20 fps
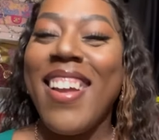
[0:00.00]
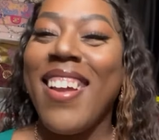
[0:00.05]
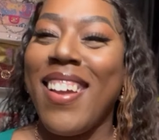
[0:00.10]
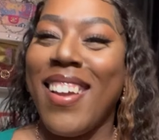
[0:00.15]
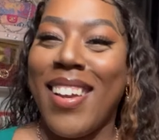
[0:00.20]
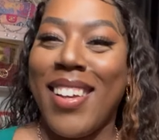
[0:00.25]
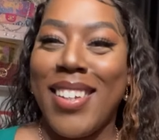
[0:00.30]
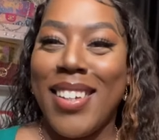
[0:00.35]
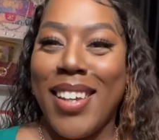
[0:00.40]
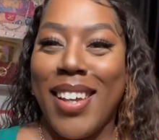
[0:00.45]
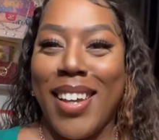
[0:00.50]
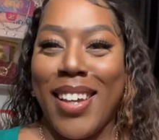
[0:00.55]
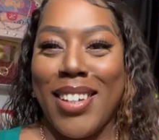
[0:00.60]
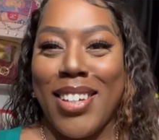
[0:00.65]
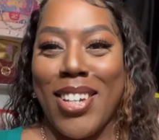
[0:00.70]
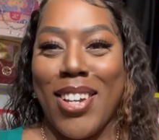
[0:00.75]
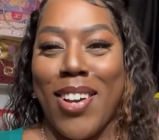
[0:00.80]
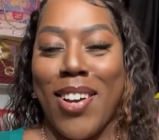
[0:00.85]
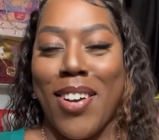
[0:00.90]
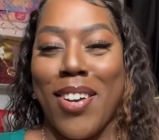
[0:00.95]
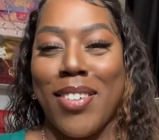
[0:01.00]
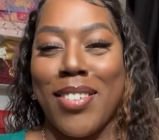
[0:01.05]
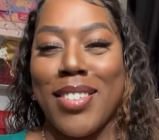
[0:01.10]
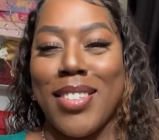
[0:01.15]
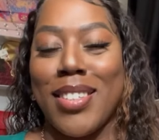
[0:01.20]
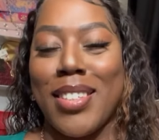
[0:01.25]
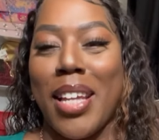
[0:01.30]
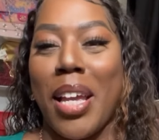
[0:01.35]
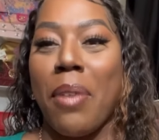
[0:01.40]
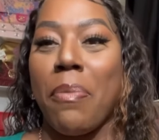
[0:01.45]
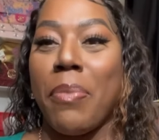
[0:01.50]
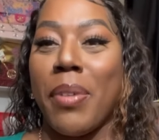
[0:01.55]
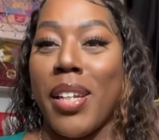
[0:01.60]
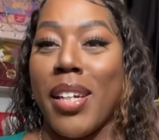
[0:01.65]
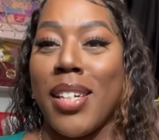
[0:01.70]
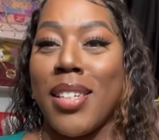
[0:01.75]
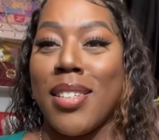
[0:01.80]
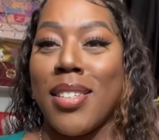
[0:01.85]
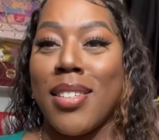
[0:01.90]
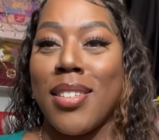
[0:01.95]
And yeah, y'all, stay
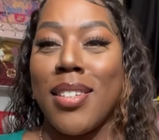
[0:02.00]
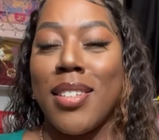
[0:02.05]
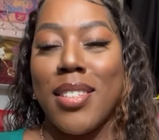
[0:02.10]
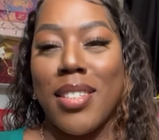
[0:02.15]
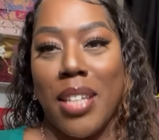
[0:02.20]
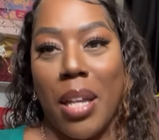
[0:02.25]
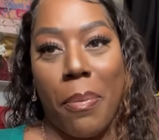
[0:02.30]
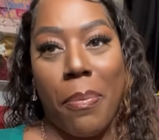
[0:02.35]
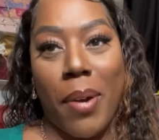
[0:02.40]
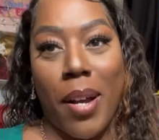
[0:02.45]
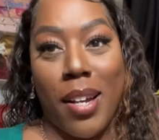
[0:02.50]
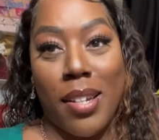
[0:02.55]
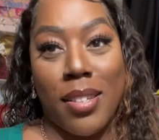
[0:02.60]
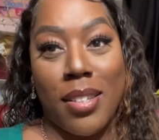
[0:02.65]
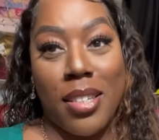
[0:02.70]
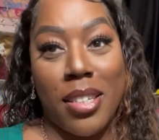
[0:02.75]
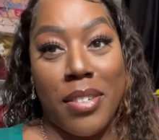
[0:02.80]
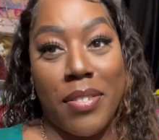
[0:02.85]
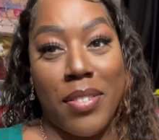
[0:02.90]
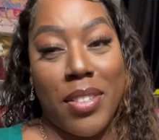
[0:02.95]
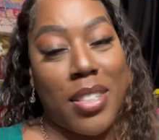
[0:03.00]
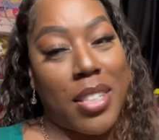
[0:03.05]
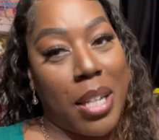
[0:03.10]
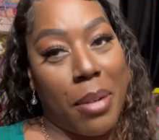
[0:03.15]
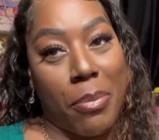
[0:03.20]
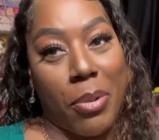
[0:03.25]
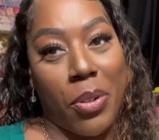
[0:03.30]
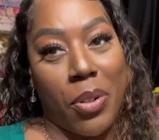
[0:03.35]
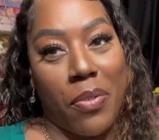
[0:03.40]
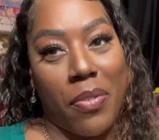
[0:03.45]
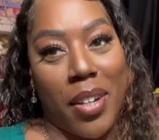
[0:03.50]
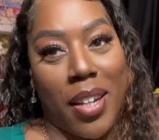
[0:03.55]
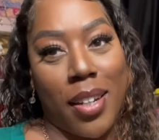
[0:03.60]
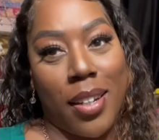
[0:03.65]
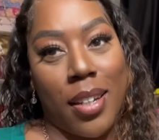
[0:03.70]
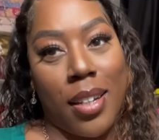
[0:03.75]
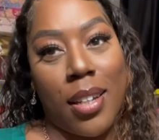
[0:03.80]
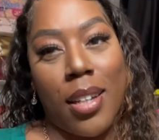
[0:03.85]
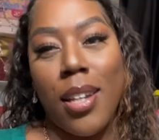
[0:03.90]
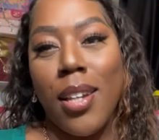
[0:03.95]
blessed, stay positive, stay
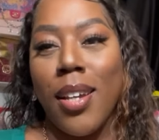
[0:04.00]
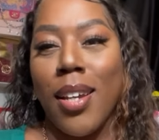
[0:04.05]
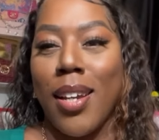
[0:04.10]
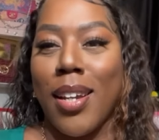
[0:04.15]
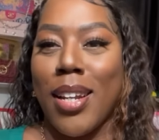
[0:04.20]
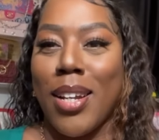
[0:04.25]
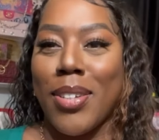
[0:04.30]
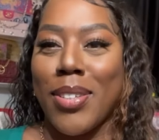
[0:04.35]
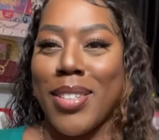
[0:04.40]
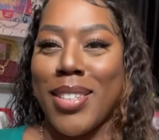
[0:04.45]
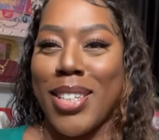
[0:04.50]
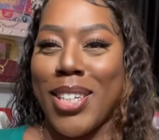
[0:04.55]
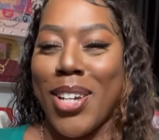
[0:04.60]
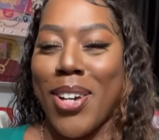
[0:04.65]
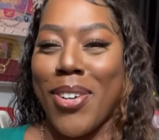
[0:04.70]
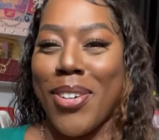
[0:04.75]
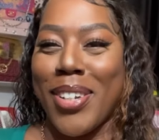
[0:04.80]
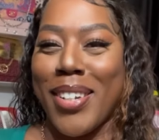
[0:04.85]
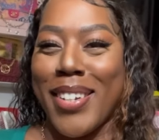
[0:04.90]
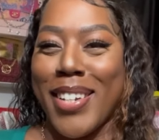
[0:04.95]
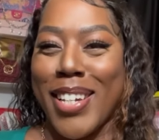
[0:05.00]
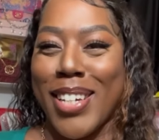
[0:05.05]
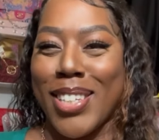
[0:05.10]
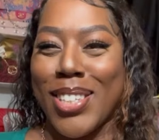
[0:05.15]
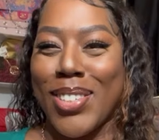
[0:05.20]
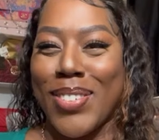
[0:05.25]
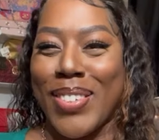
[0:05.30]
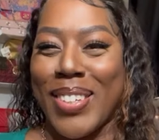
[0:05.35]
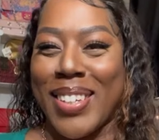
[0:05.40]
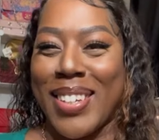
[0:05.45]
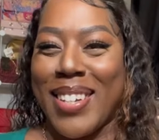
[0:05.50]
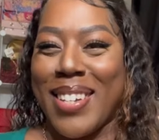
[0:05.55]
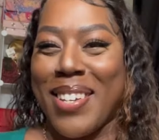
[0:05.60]
motivated. And I'll see y'all on the next one.